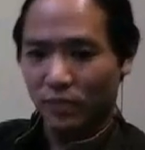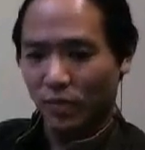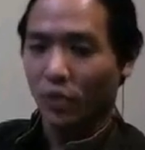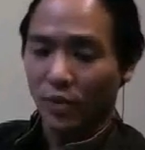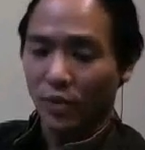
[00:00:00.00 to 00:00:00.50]

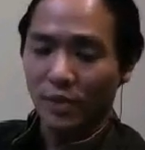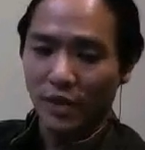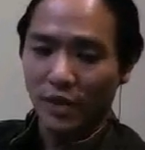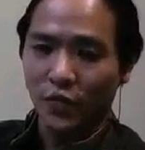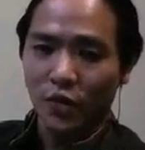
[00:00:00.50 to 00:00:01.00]
or maybe
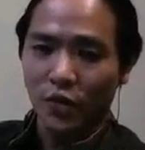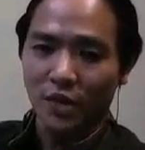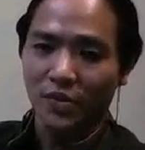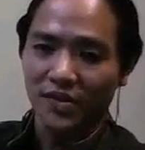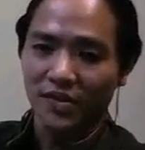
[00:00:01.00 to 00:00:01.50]
even
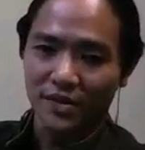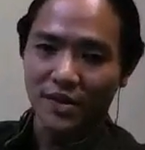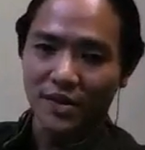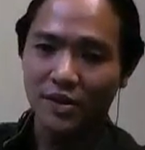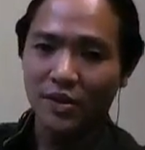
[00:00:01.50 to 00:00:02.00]
40%
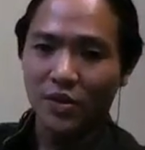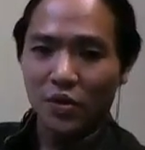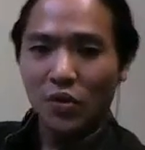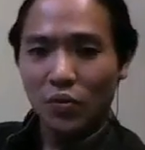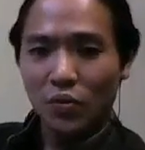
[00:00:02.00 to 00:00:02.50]

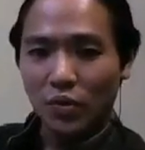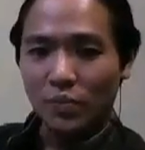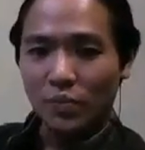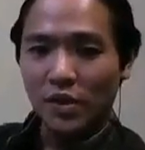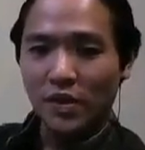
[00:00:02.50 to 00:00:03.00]

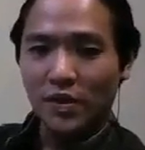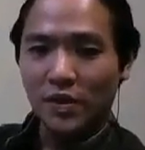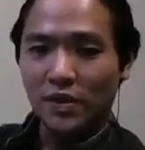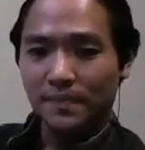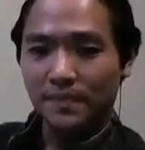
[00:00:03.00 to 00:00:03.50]
would
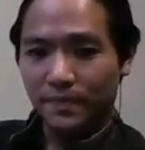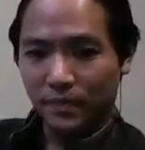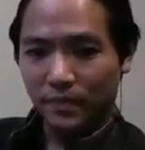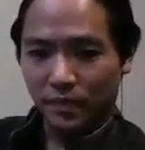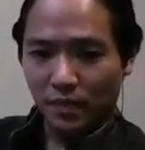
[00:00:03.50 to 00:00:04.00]
be
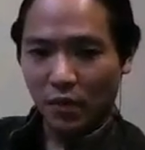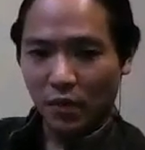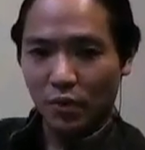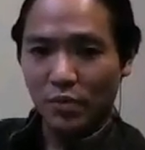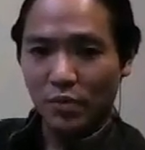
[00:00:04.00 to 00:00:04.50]

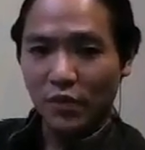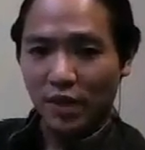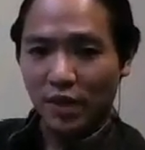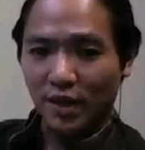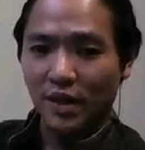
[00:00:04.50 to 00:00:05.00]
for
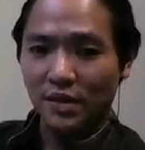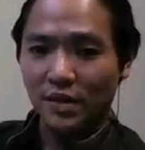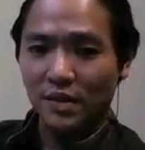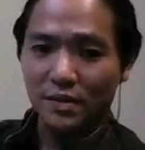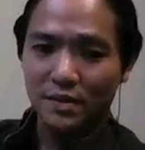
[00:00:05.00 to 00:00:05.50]
the
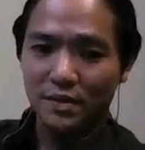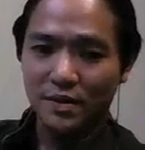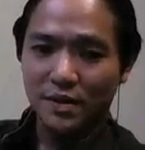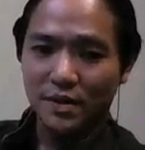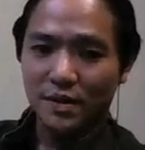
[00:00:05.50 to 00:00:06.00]
title.
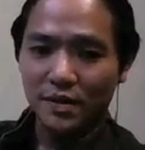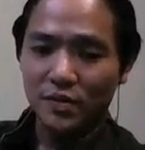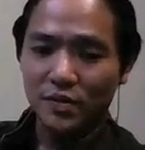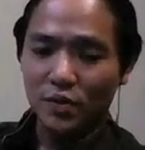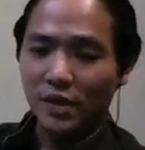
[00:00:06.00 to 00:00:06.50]

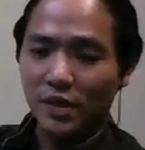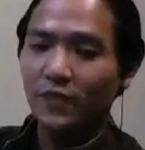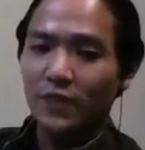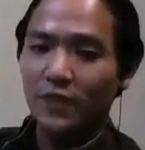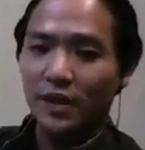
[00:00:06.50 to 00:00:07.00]
This would
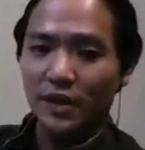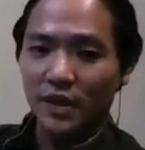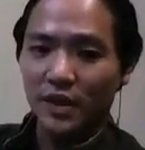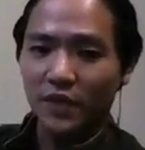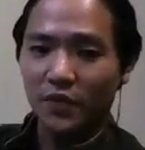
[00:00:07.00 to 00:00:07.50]
give the
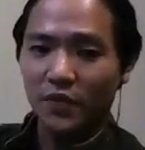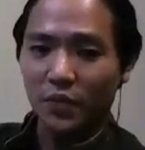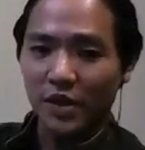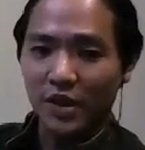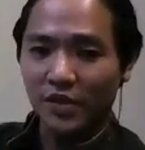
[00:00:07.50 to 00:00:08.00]
title enough
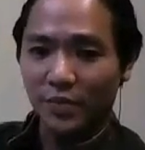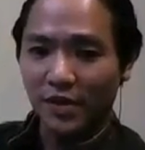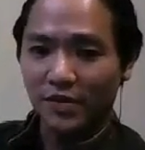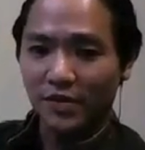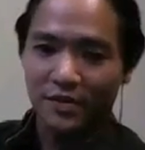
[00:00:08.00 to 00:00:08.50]
breathing
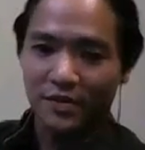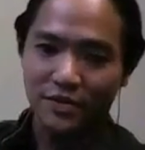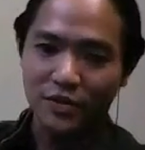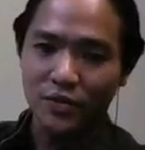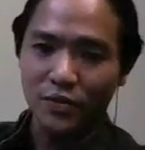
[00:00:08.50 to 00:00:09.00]
space,
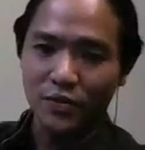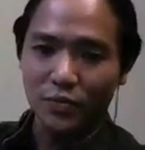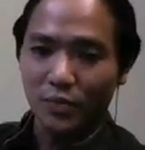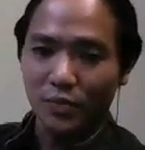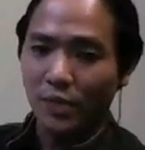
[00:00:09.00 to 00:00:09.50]
so
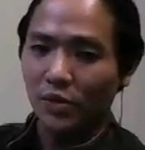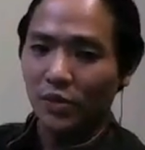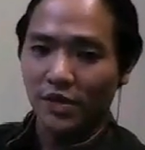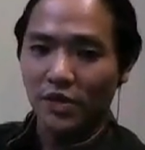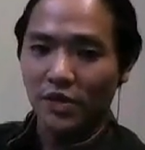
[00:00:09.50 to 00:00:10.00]
when
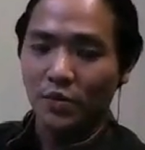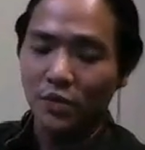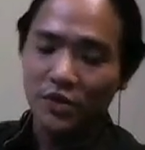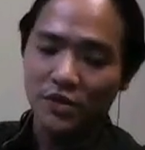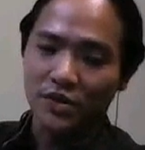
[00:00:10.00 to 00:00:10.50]
people see your
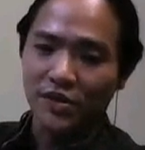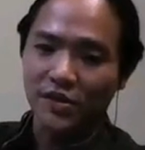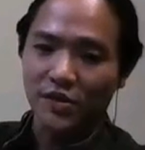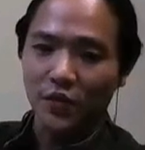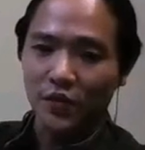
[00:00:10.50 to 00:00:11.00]
books on the
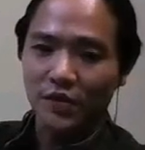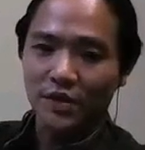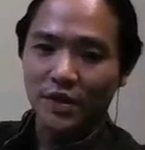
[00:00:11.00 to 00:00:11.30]
shelves,